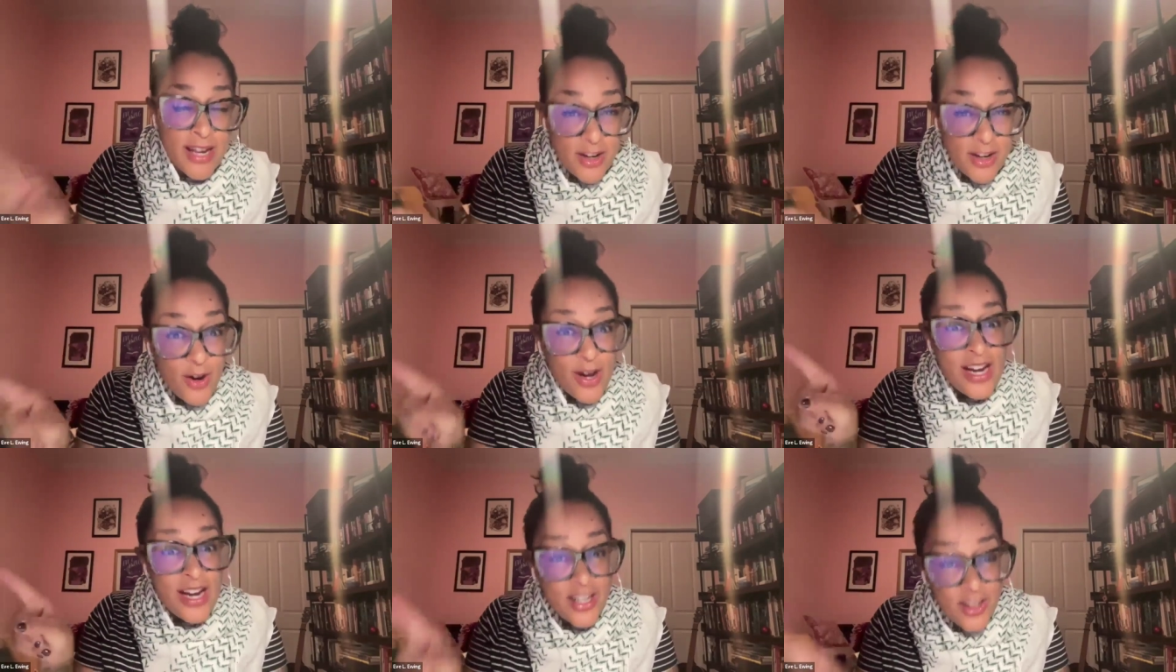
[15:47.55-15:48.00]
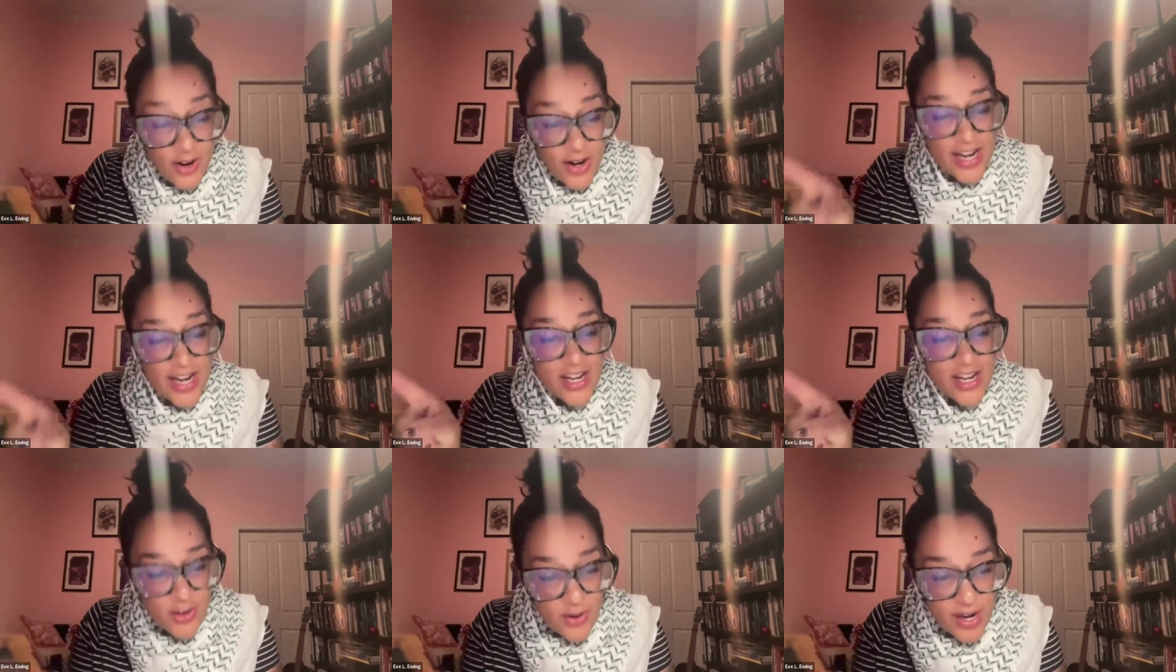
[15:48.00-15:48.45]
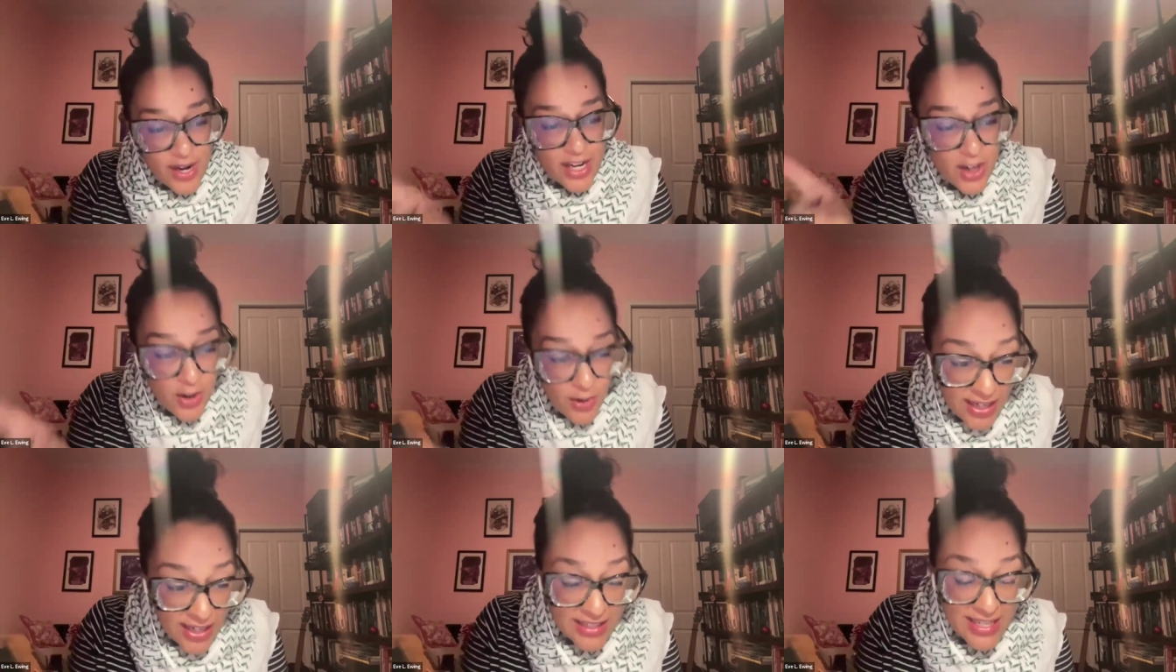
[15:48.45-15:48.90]
my great great
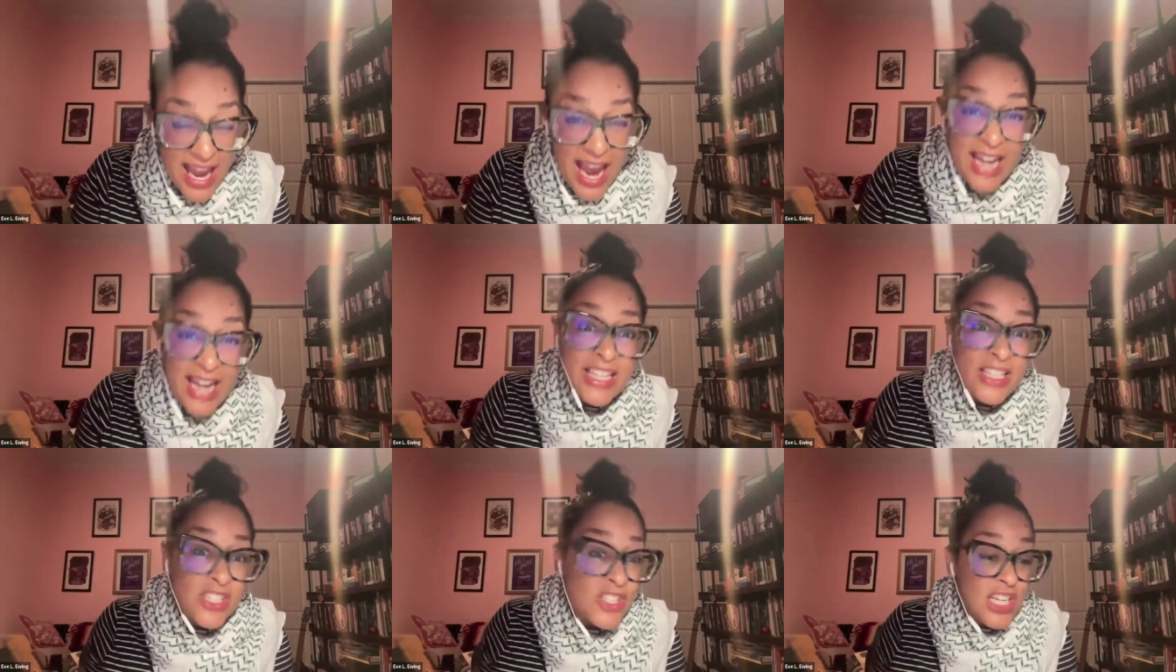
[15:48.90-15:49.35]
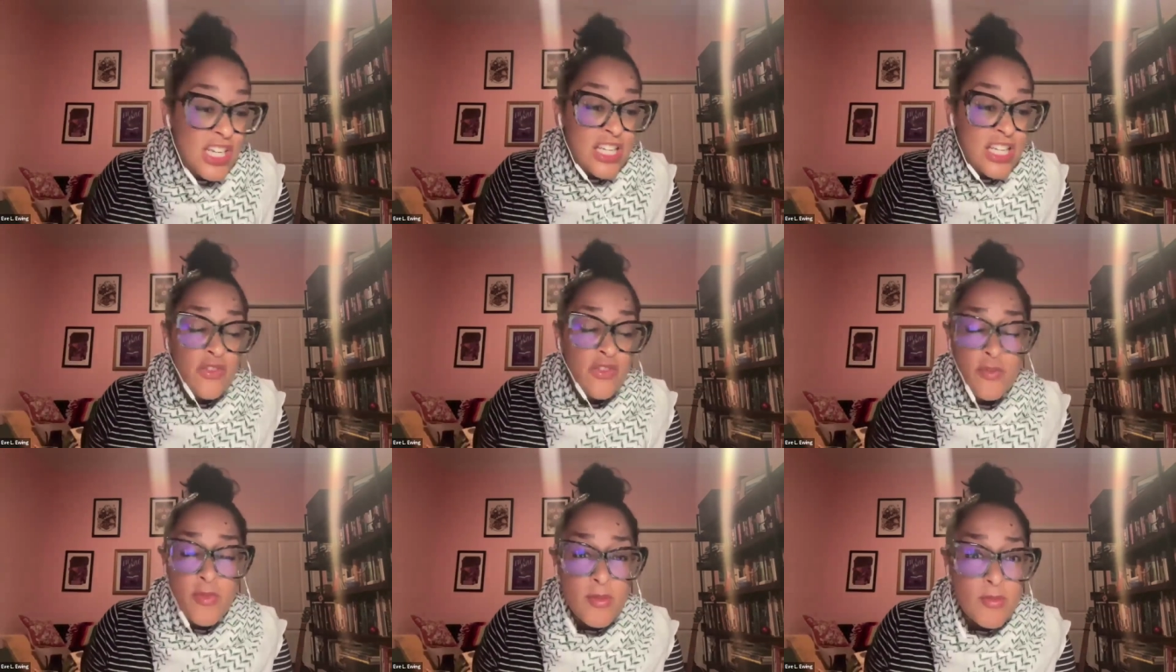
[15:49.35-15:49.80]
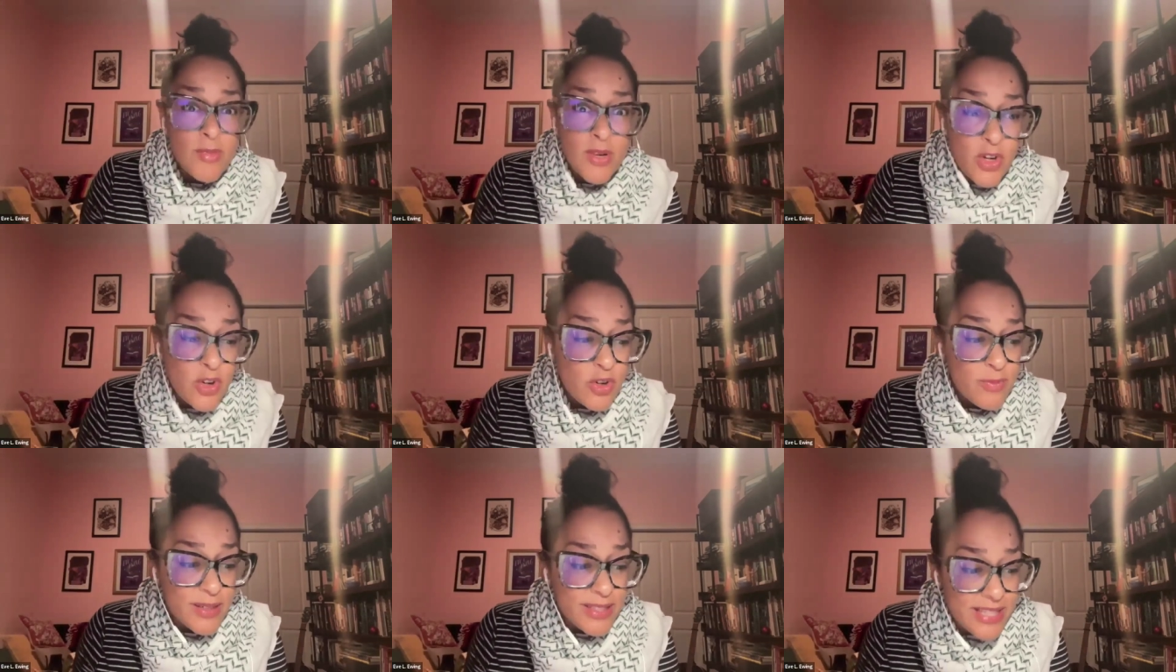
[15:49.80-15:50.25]
great granddad, and cheese from the
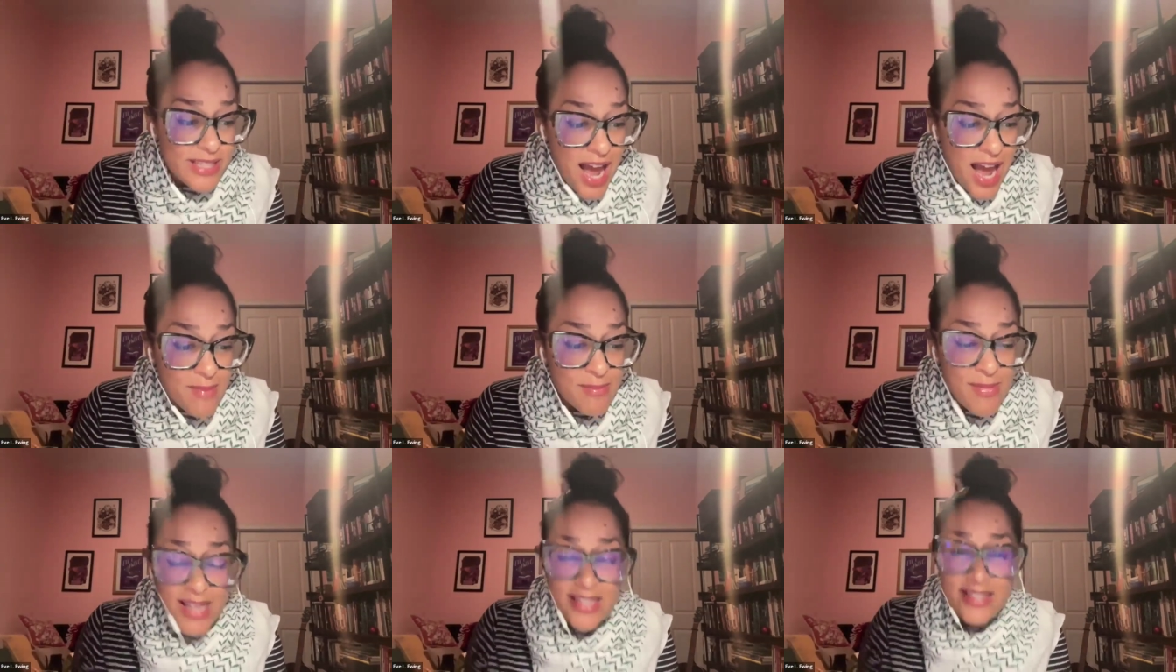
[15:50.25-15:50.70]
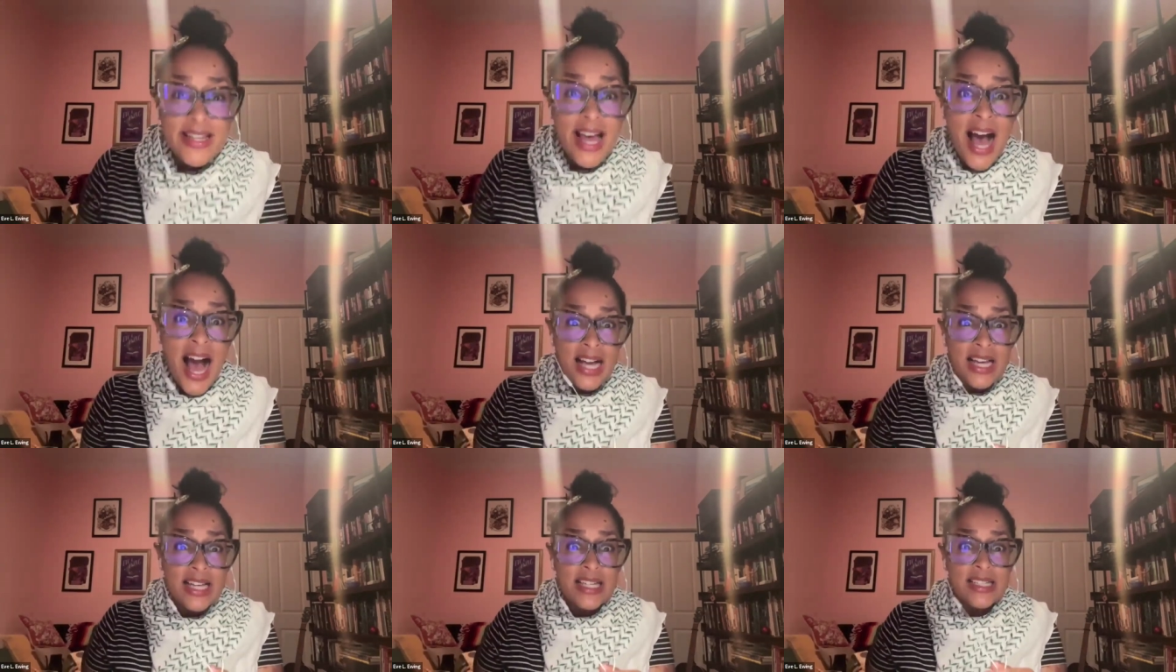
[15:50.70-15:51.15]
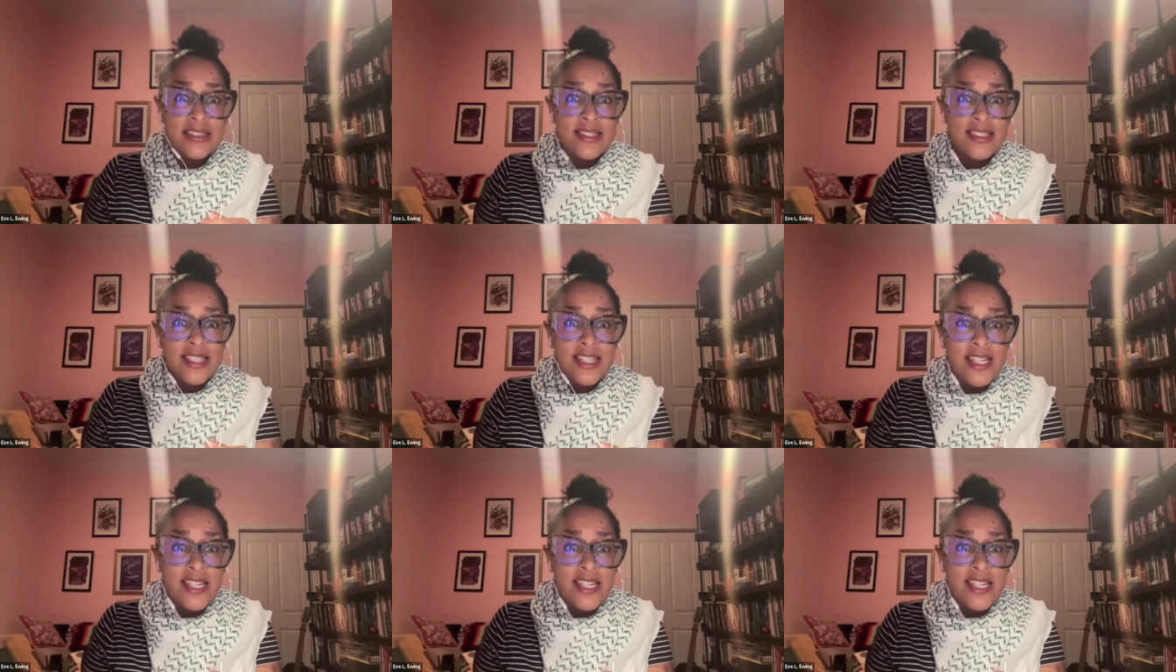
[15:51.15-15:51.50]
moon, but not my sock.